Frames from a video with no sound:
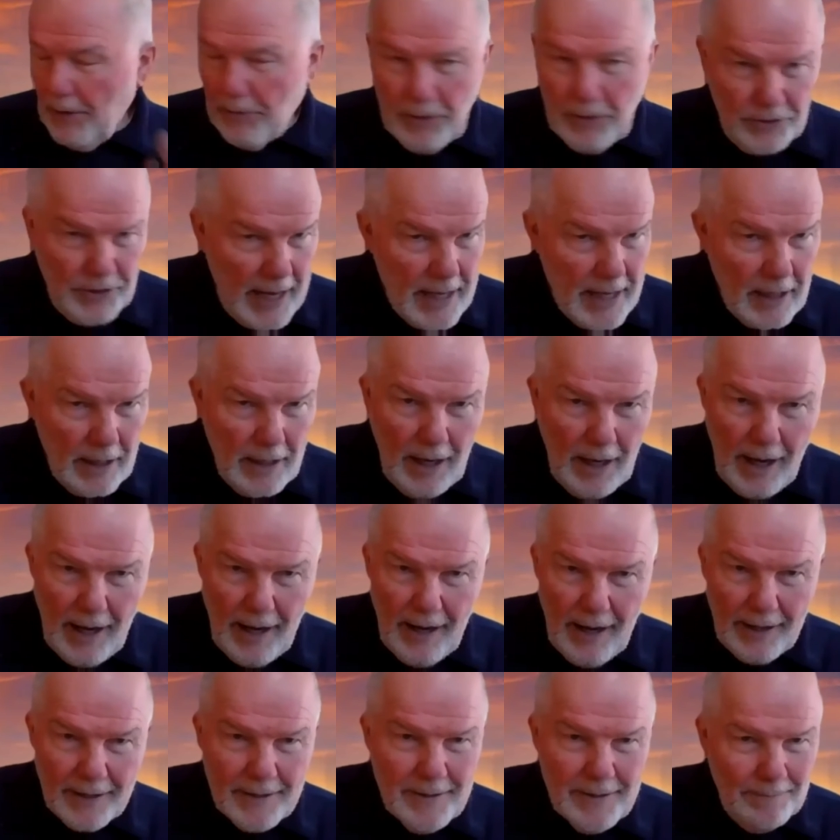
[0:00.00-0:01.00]
Thank
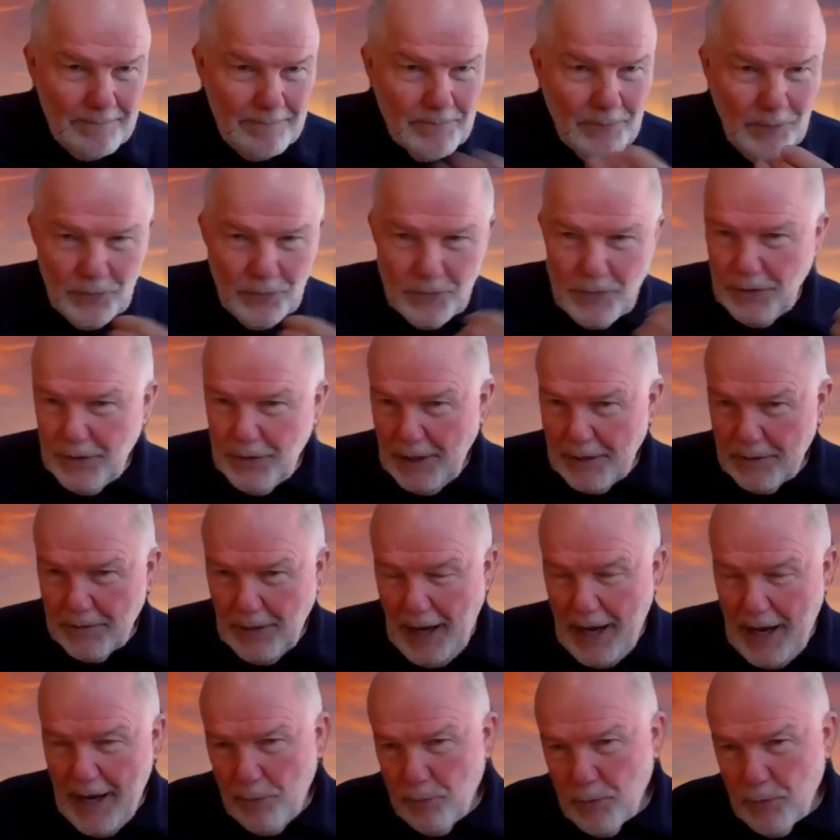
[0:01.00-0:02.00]
God that
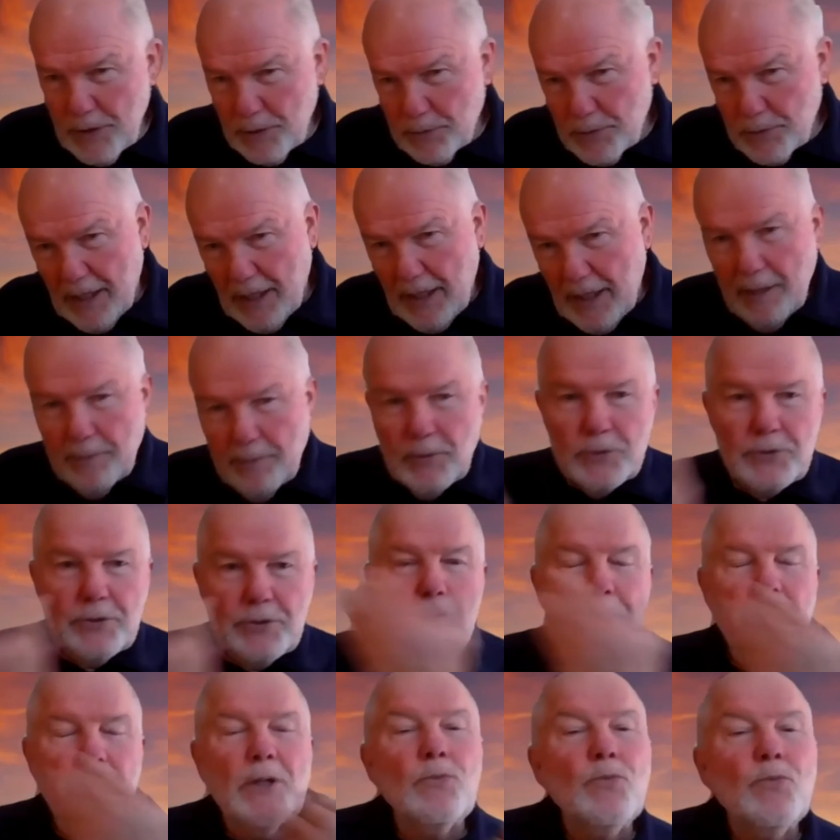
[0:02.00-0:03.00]
I was able
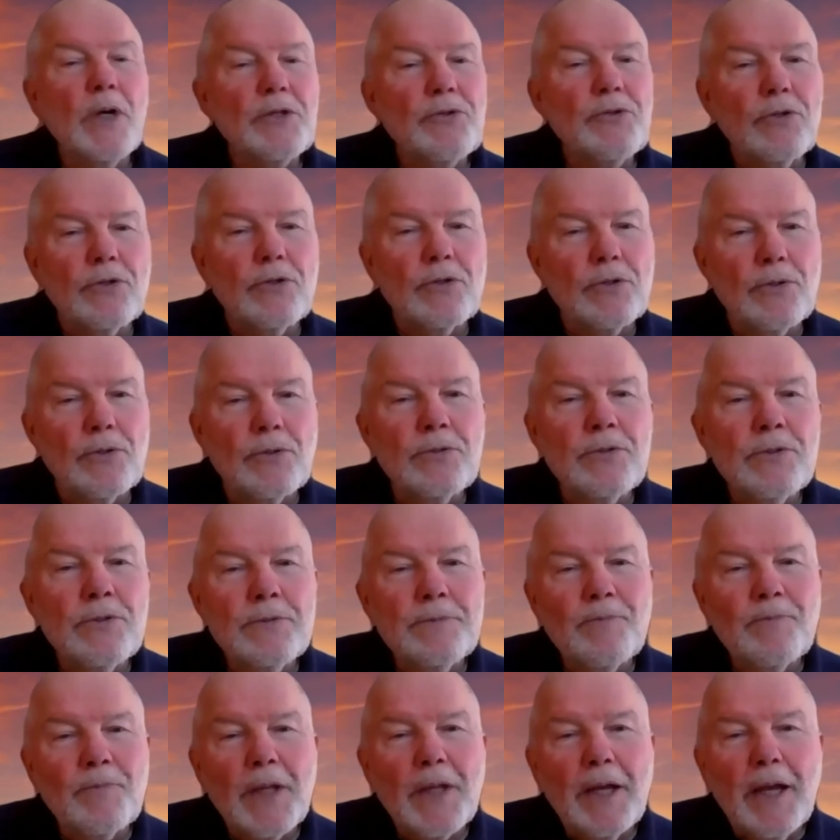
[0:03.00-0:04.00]
to be with you,
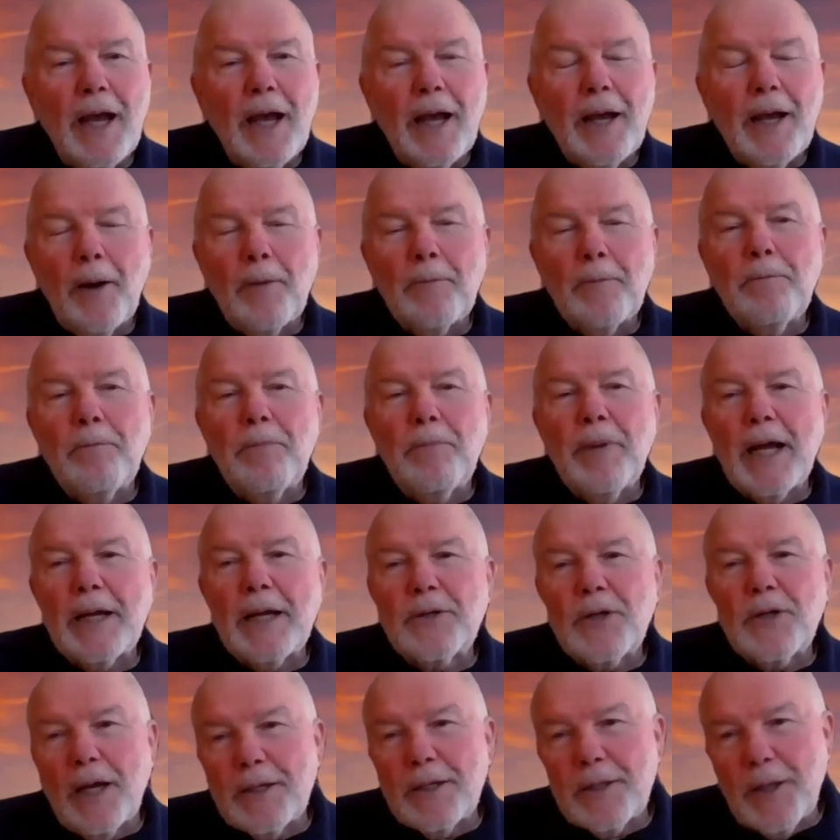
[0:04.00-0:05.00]

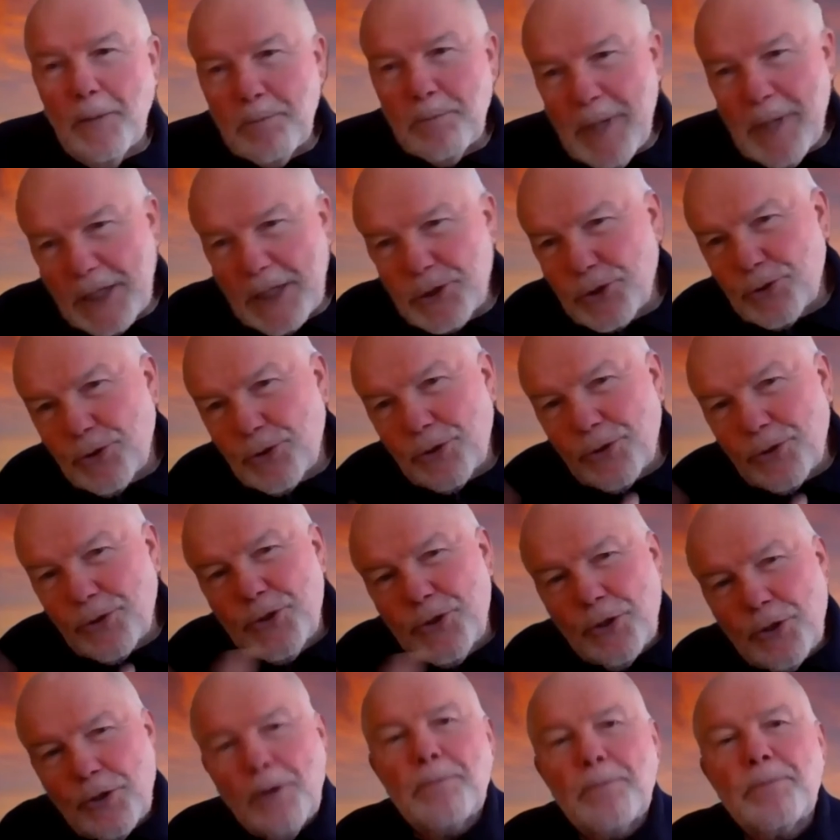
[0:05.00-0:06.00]
but make sure
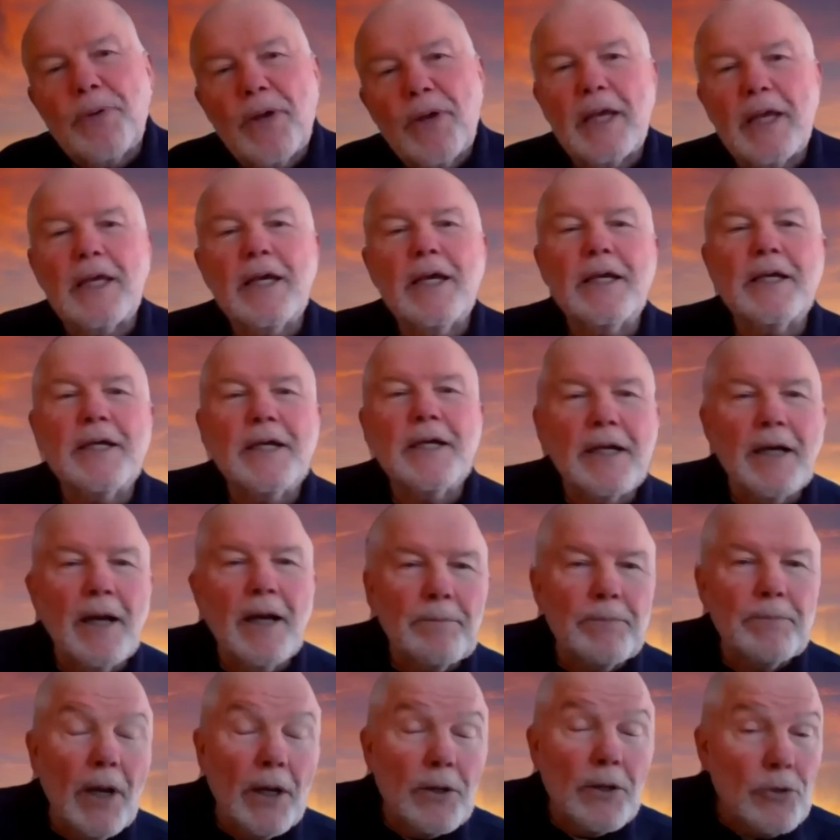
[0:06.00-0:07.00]
you're picking it
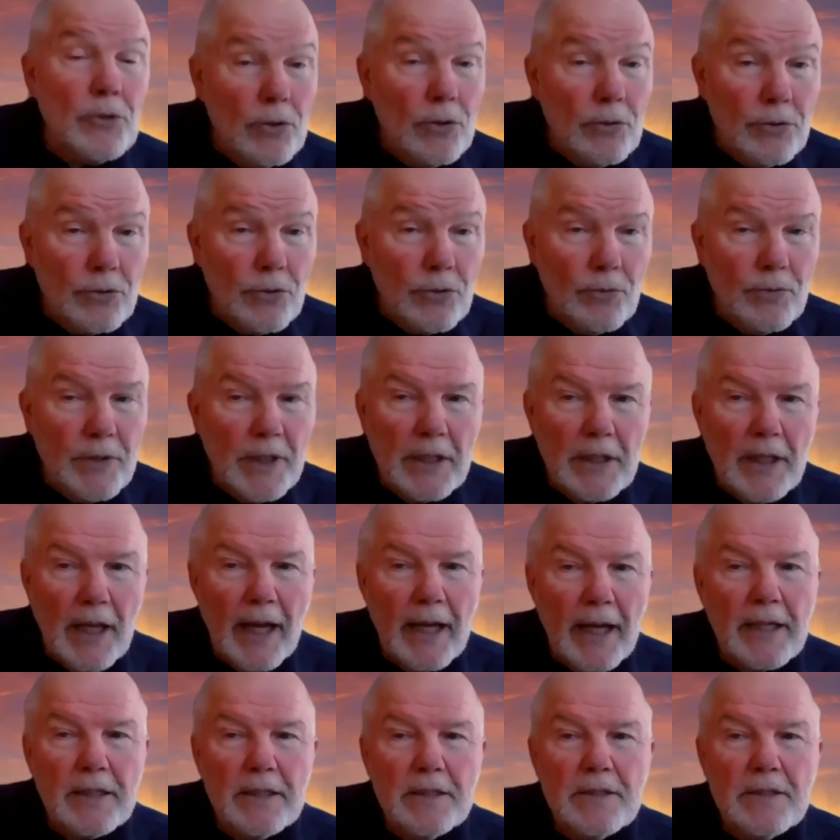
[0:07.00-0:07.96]
up and you're doing that.